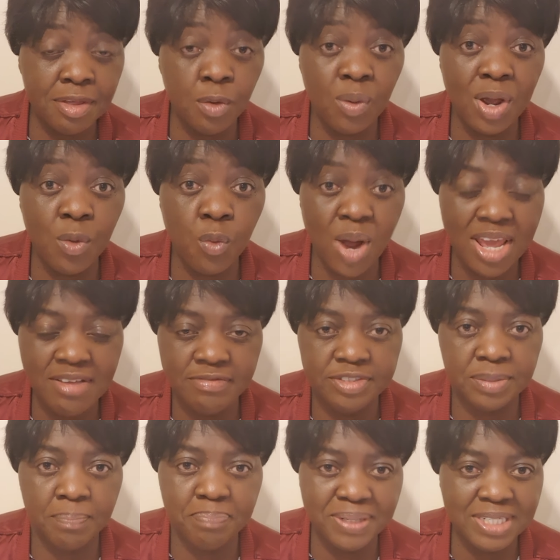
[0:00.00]
there were
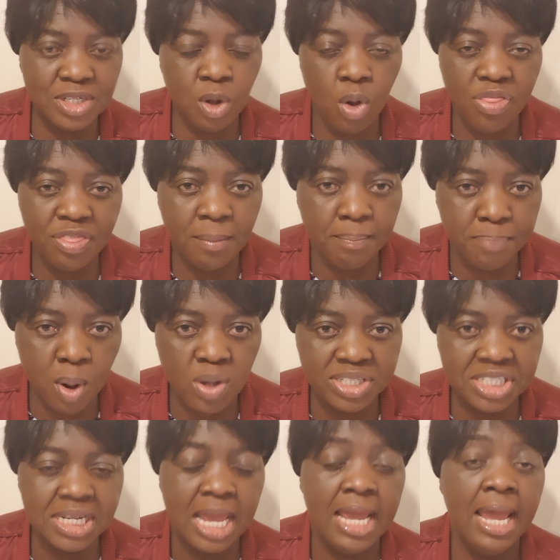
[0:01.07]
waves beating on the
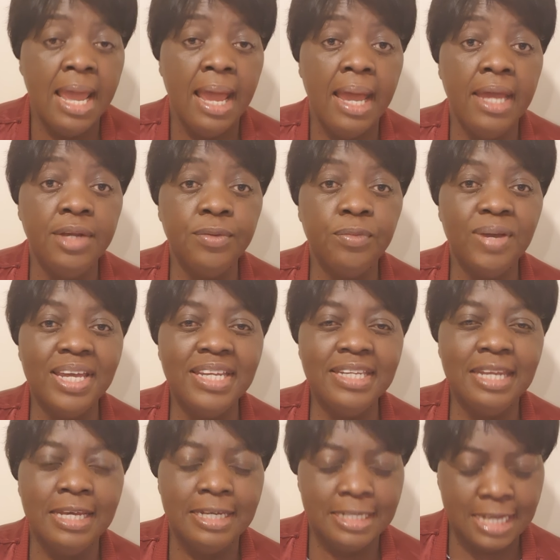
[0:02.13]
boat. And
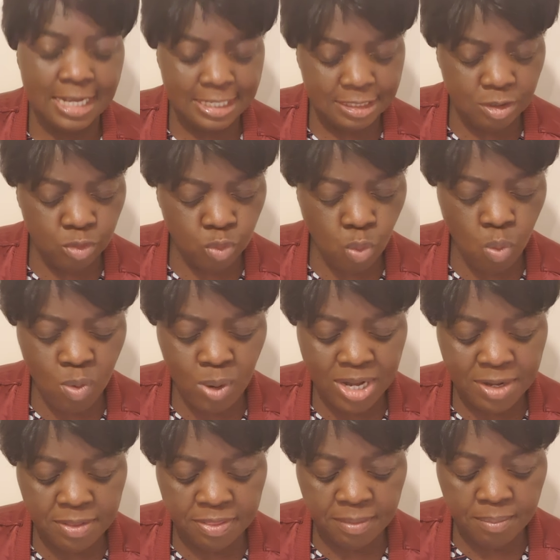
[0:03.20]
when
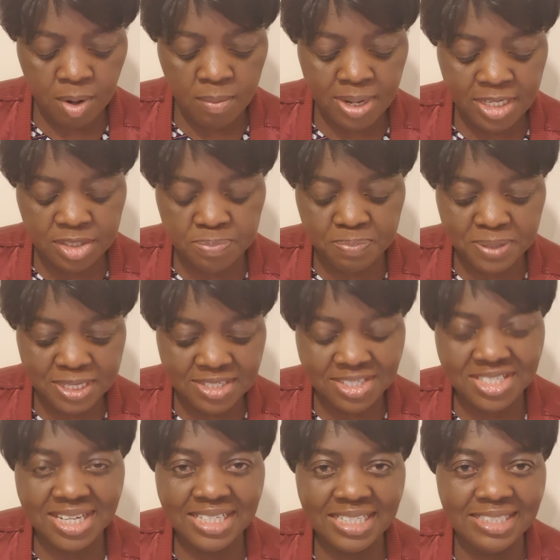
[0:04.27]
when the moment Peter
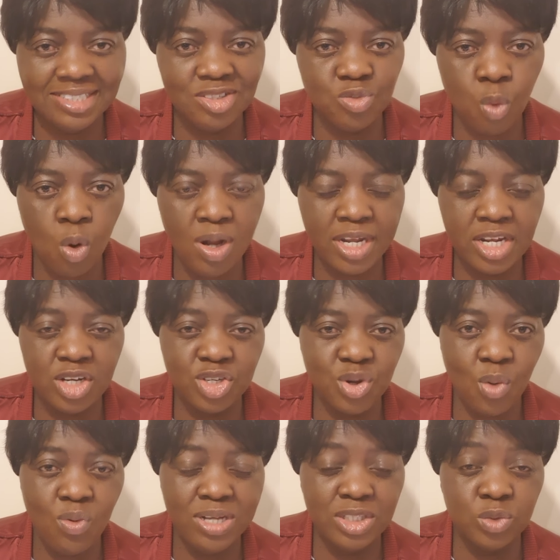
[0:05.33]
started walking
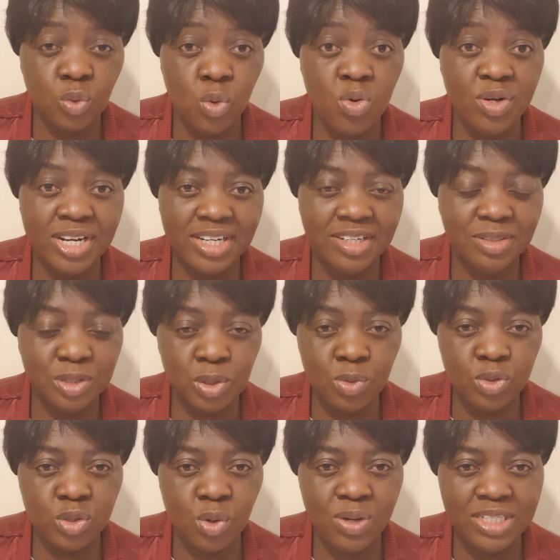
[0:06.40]
towards water, to,
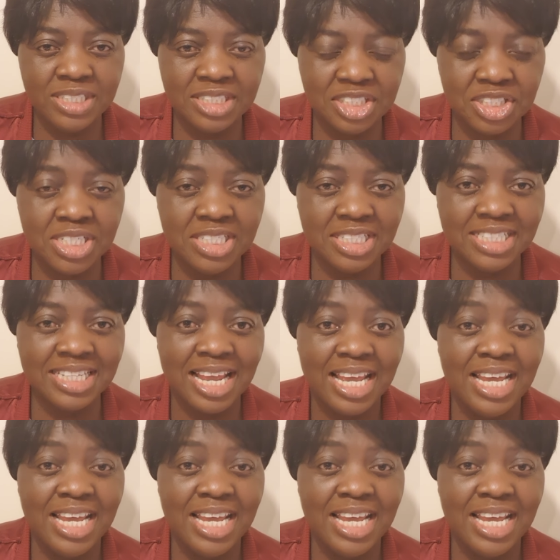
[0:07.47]
towards Jesus,